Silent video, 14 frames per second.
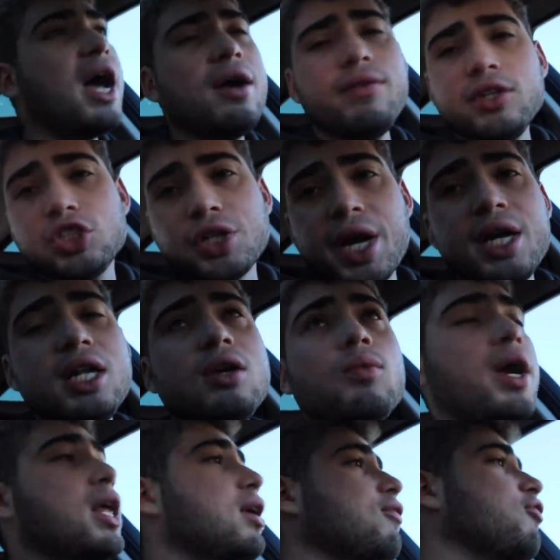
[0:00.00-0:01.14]
I have a tranny
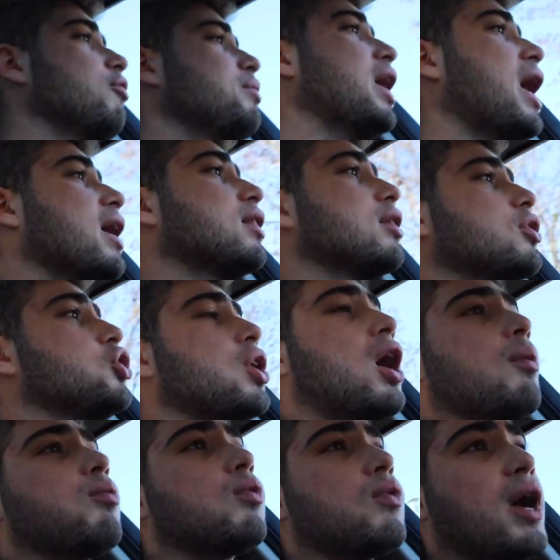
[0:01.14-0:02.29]
waiting for me at the
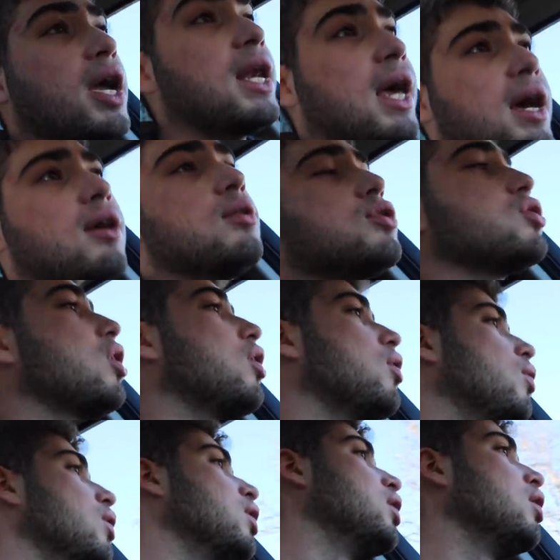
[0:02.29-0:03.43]
shop right now,
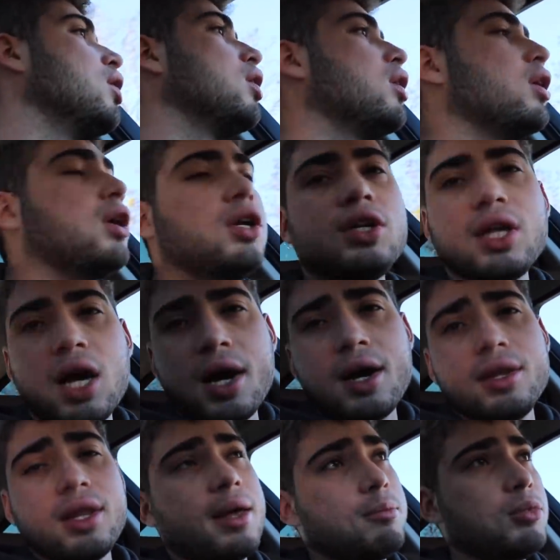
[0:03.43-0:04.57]
so you know
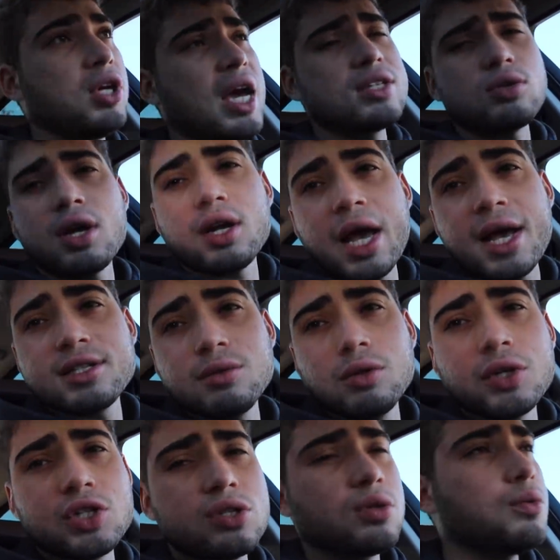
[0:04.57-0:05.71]
that, that you guys were asking me
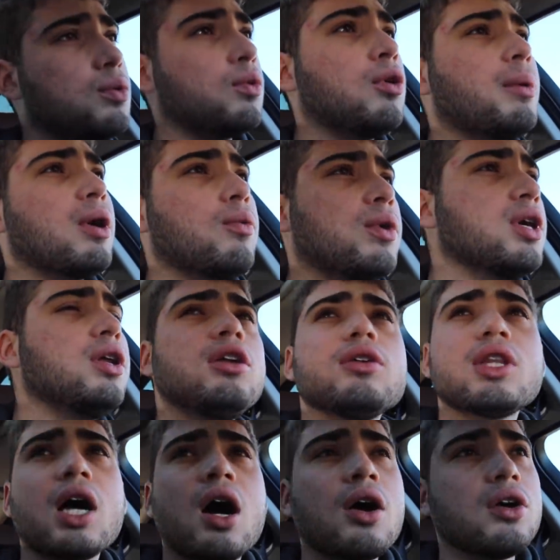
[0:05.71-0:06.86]
questions. What about what are you gonna do with
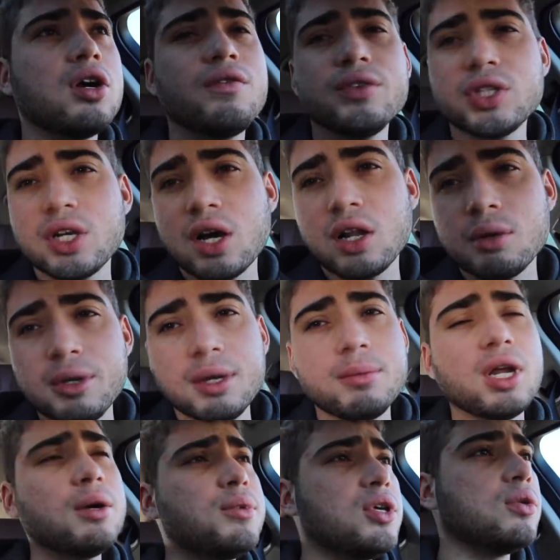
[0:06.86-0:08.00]
that hundred and fifty dollar
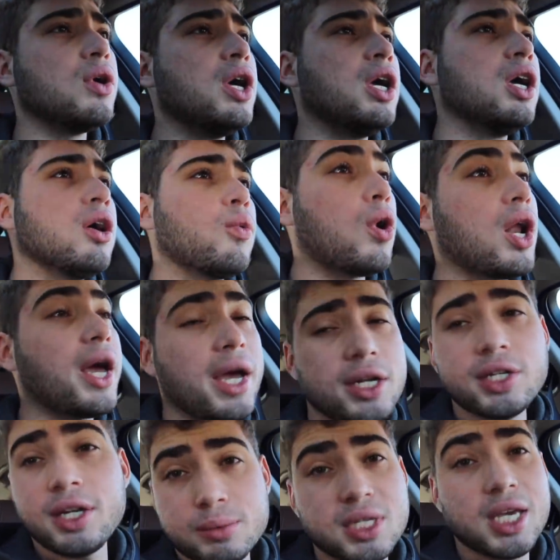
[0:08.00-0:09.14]
BMW? Well, I
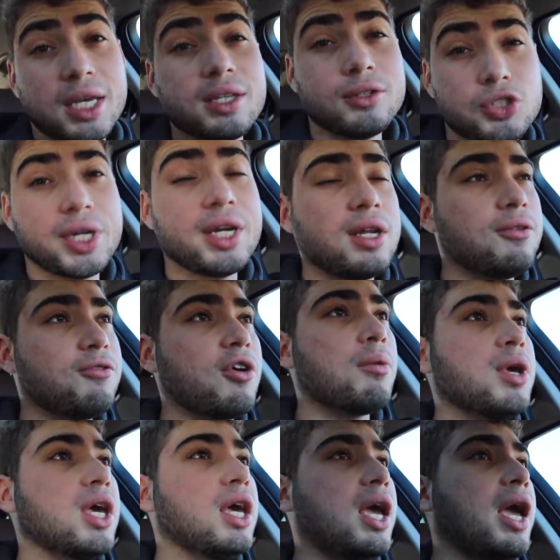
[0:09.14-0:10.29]
ended up taking the tranny from
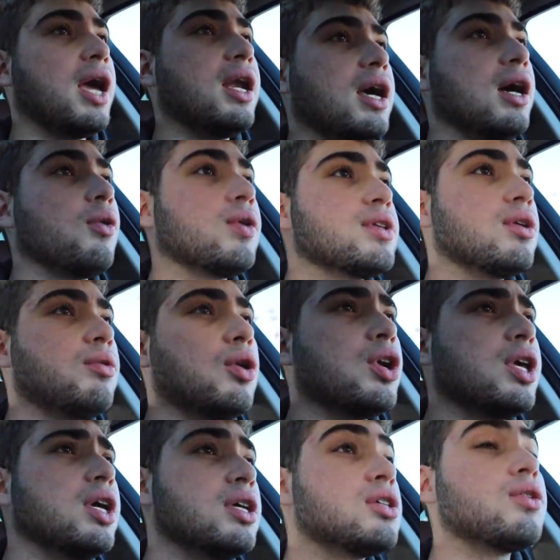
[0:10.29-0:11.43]
it, and uh, we
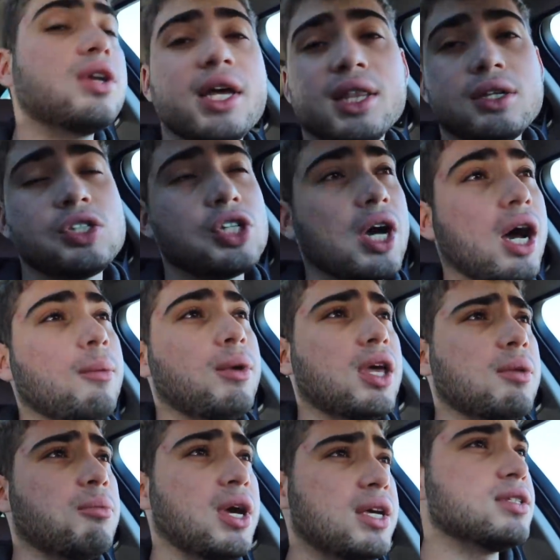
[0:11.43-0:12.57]
already it's already at the shop.
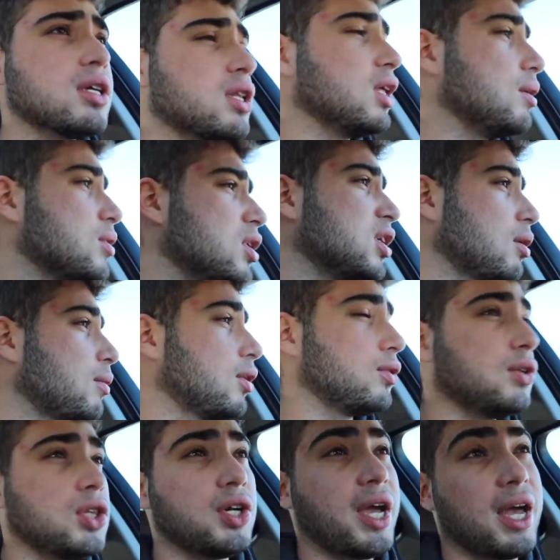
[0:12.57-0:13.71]
And basically, I'm just gonna take my
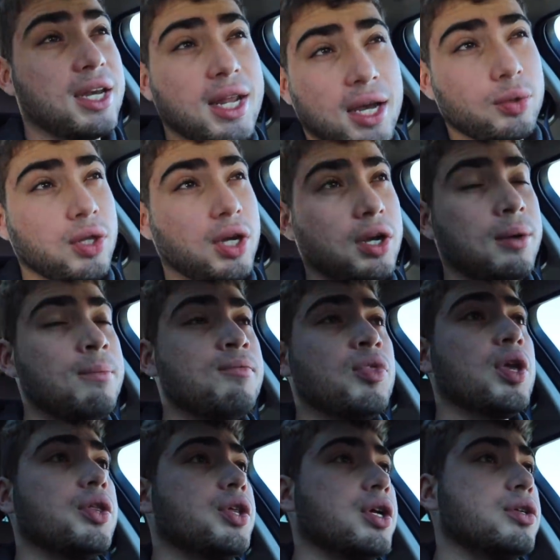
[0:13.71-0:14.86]
330i down there.
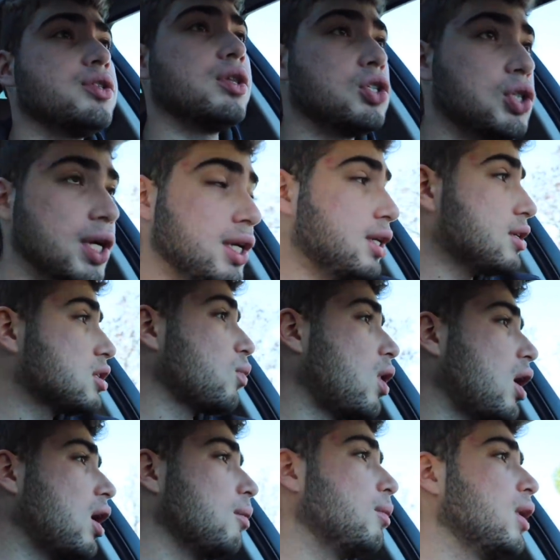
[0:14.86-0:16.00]
They're gonna do the tranny
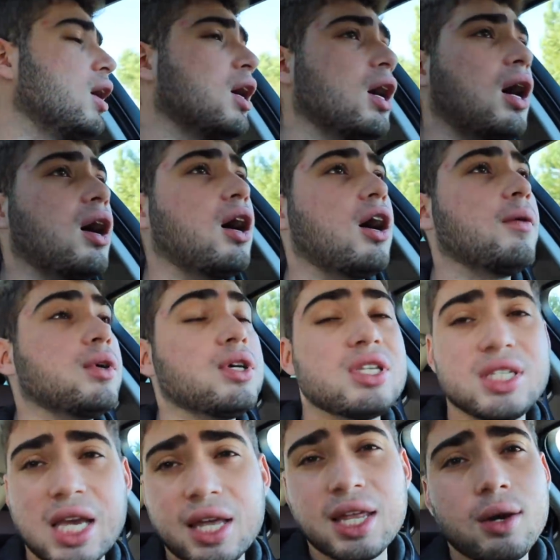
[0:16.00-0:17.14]
swap. Um, we're gonna
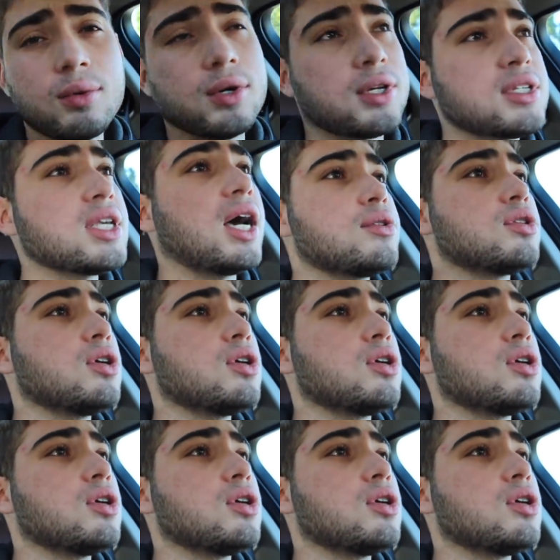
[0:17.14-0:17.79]
see how that works out.